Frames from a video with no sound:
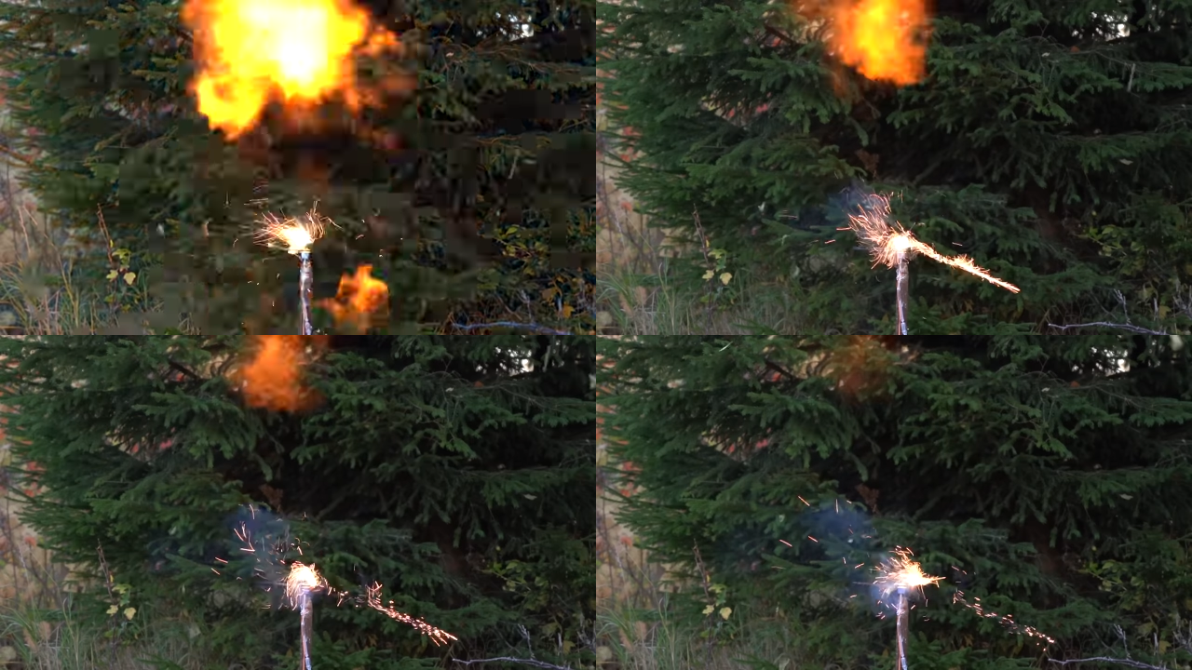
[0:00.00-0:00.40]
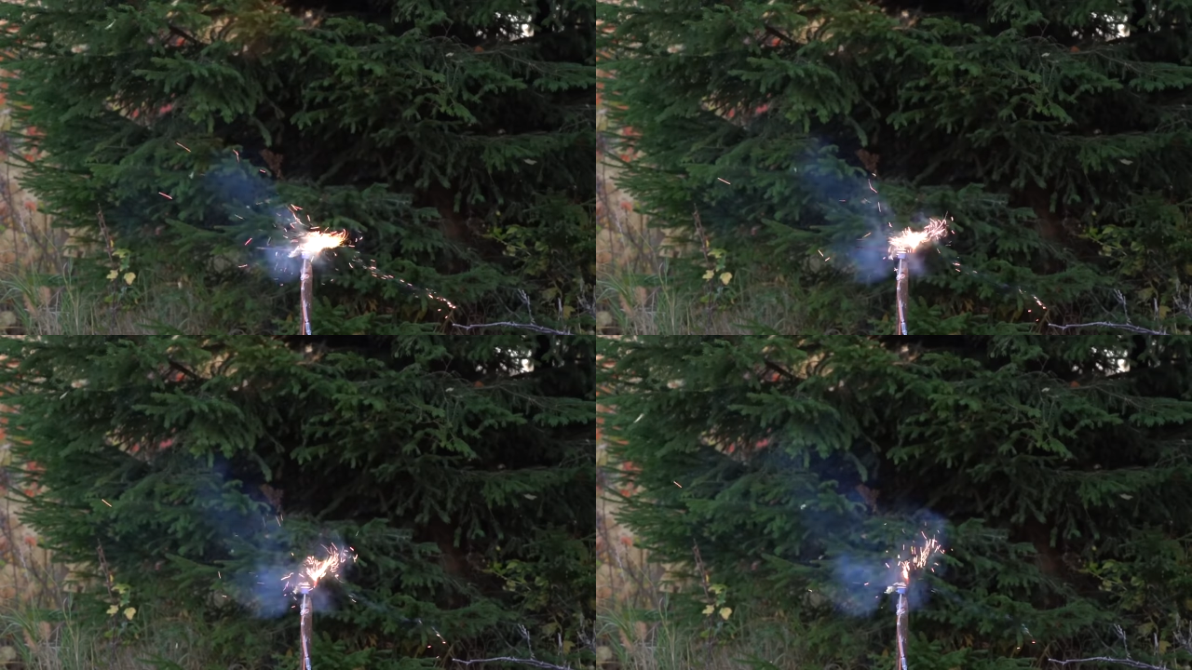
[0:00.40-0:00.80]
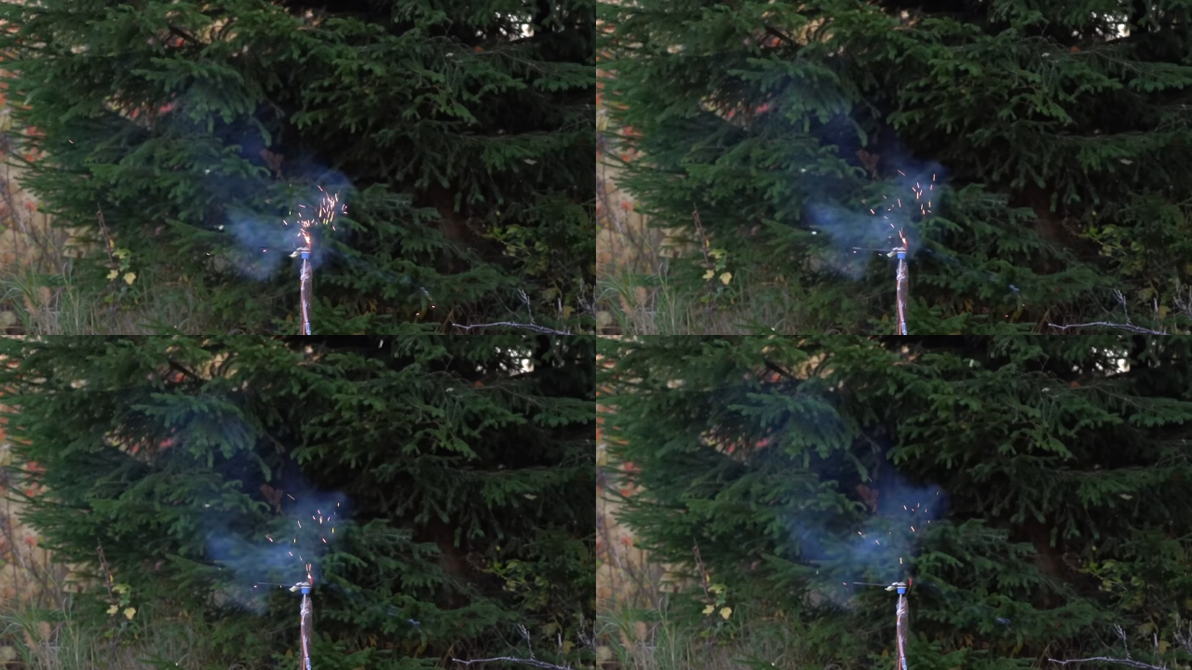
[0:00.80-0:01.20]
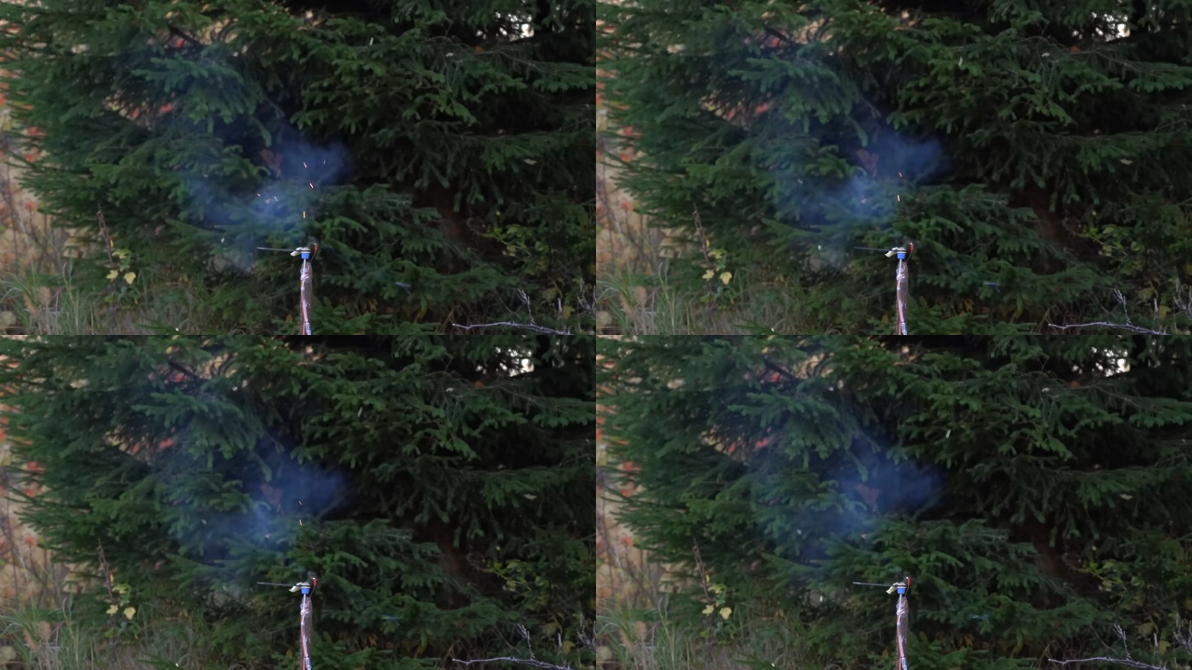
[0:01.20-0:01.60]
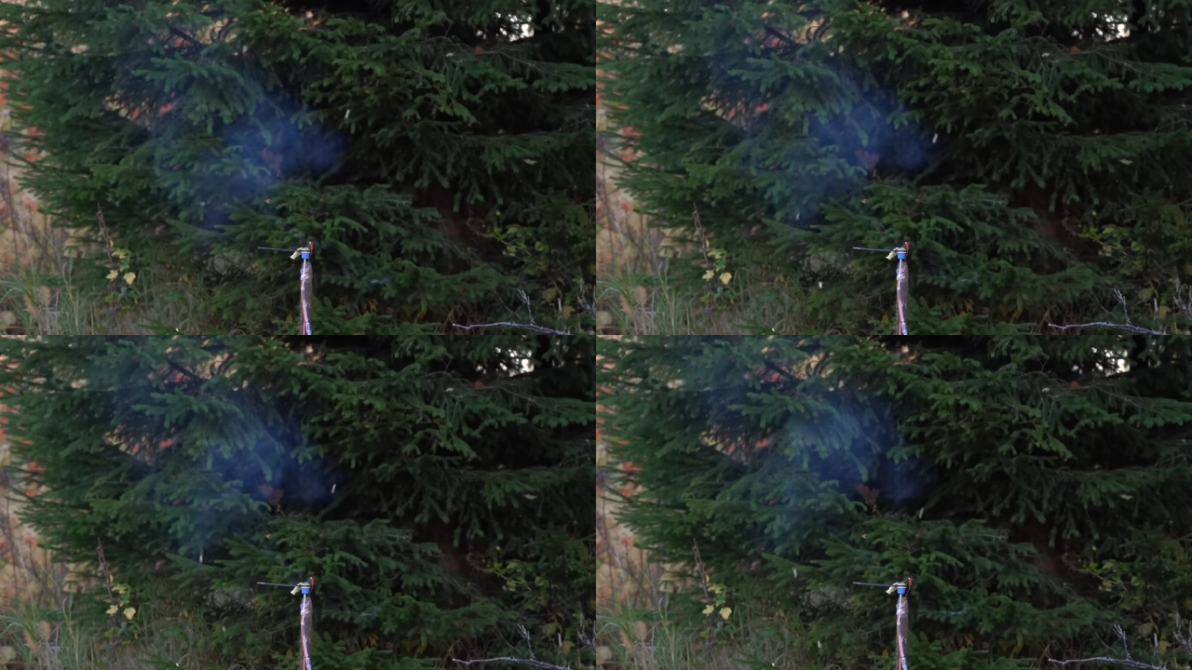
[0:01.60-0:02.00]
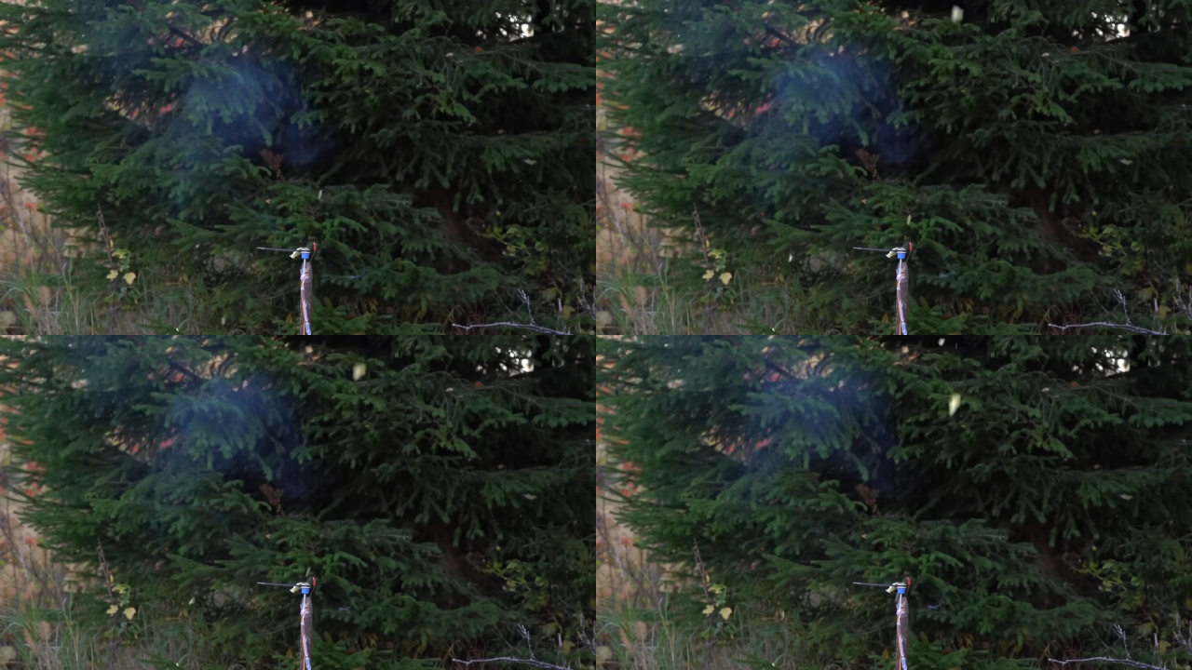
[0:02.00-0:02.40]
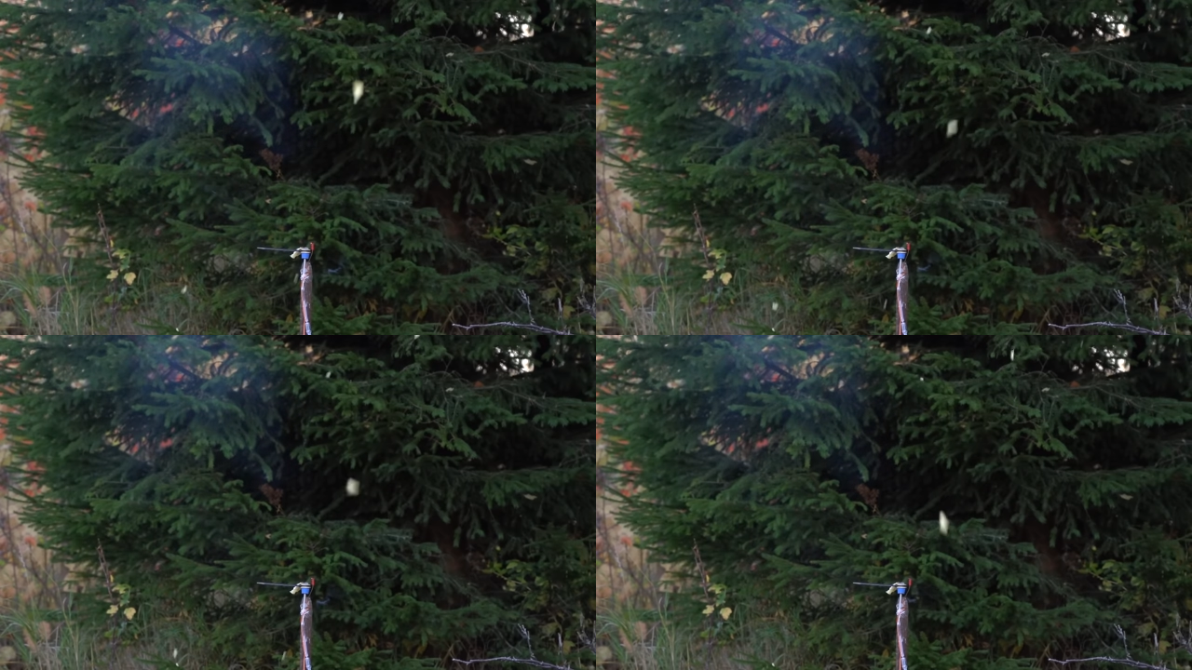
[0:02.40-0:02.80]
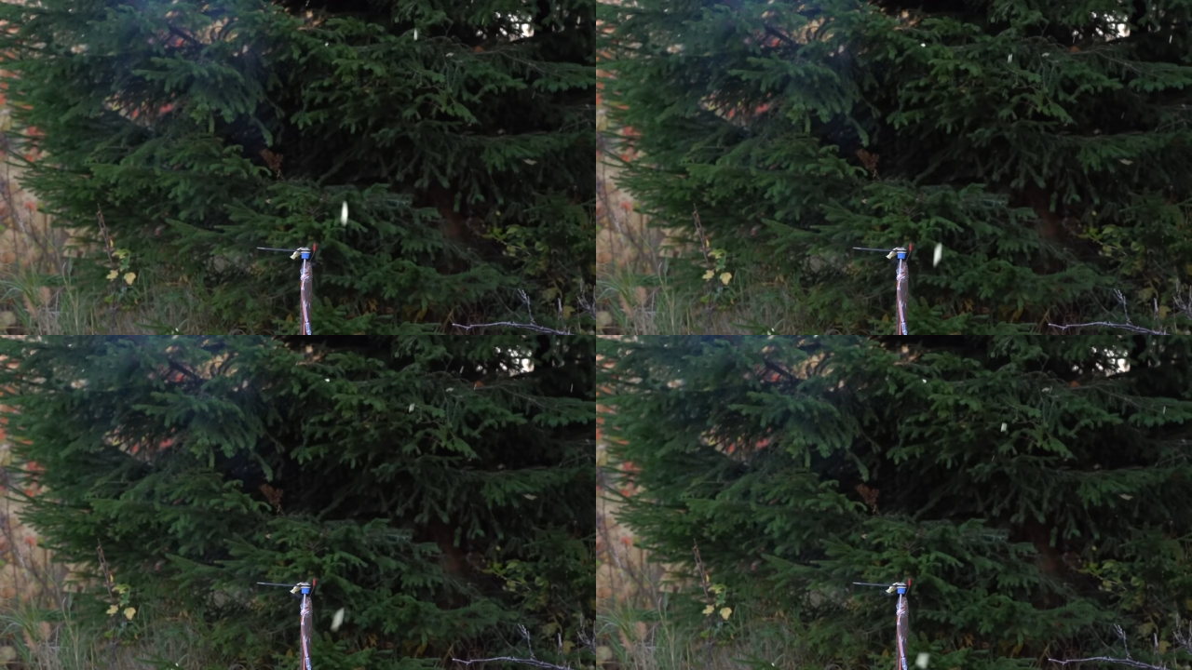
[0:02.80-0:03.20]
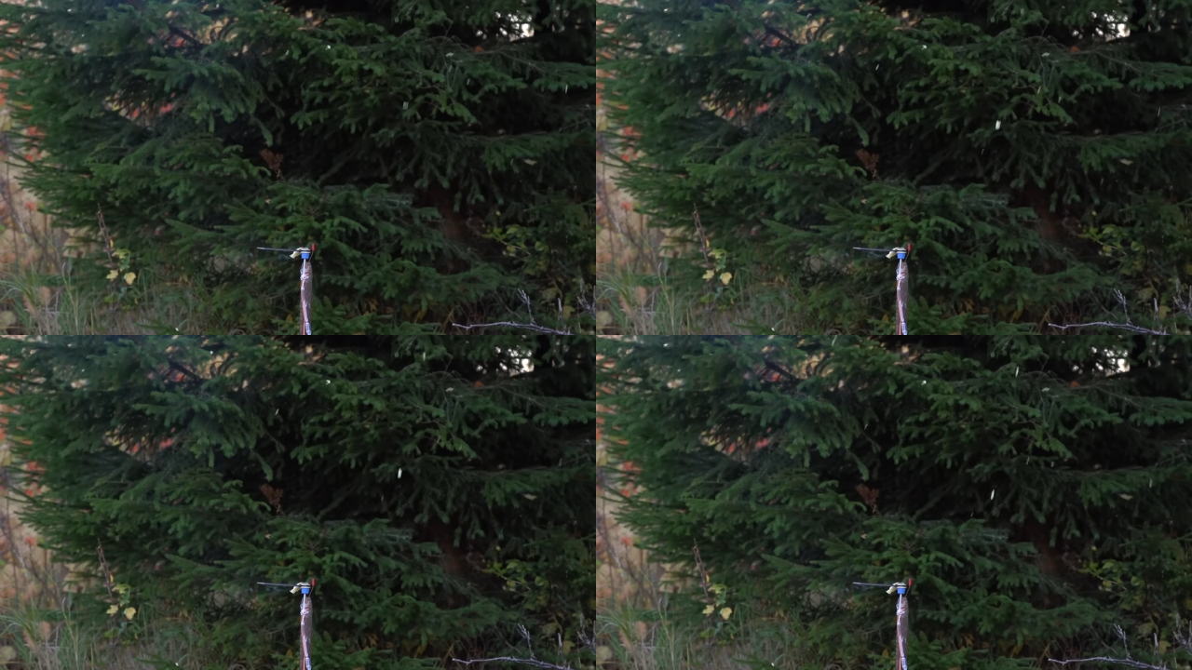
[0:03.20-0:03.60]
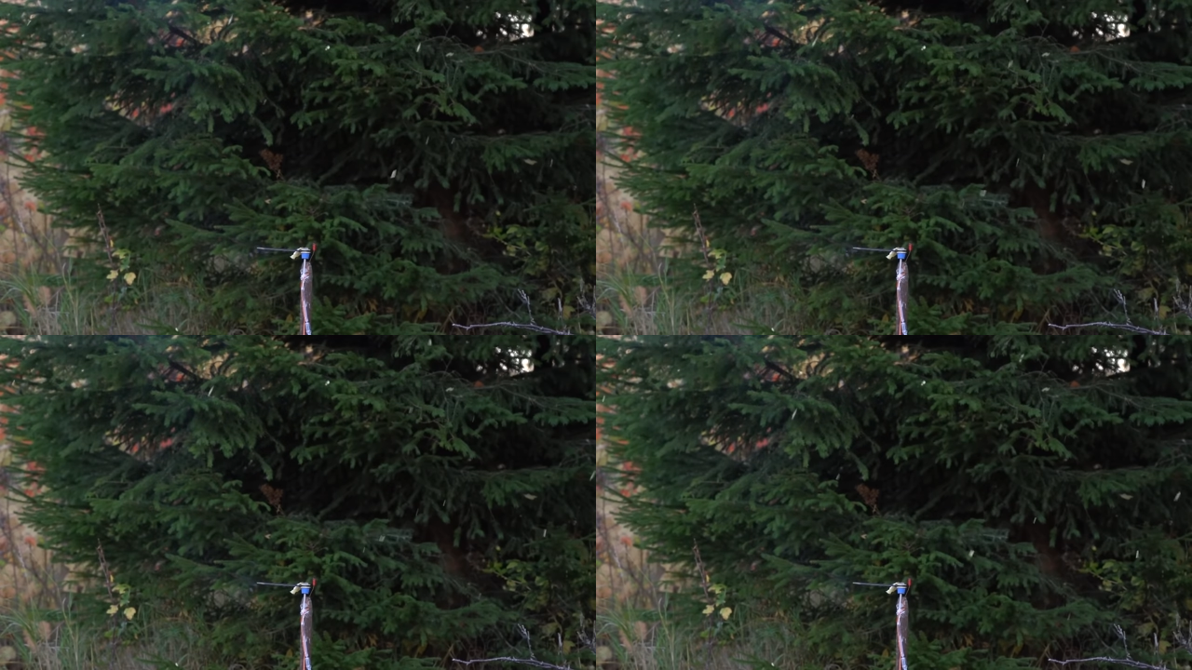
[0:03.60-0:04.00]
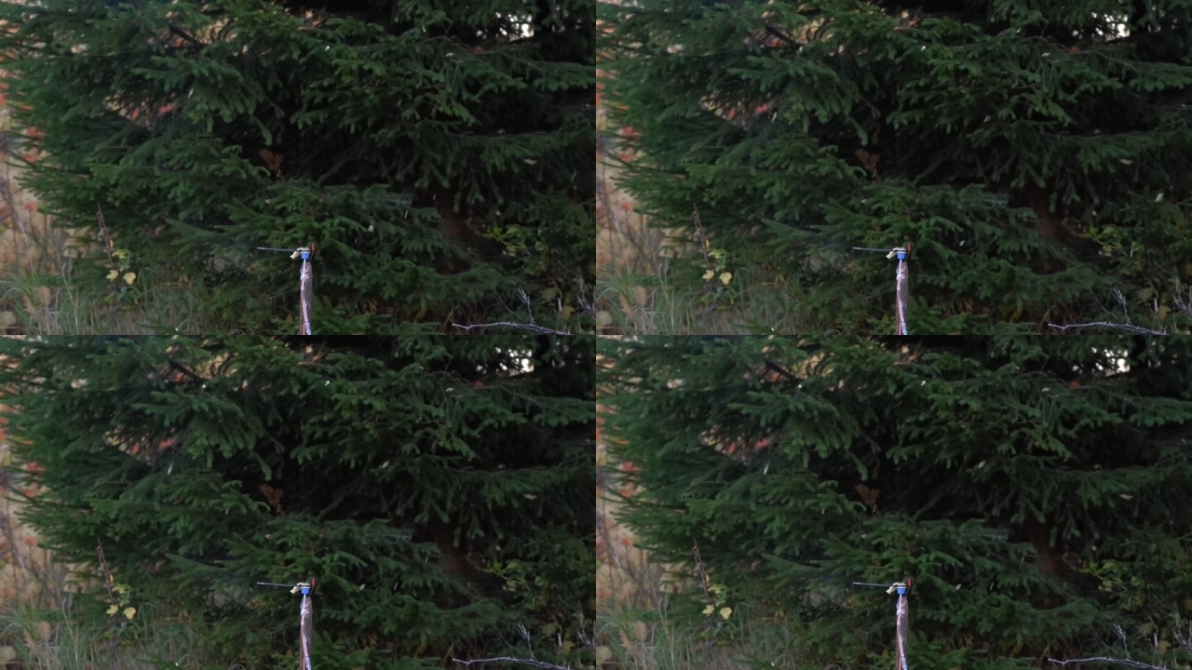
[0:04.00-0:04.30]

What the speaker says: Nobody's mouth can be seen.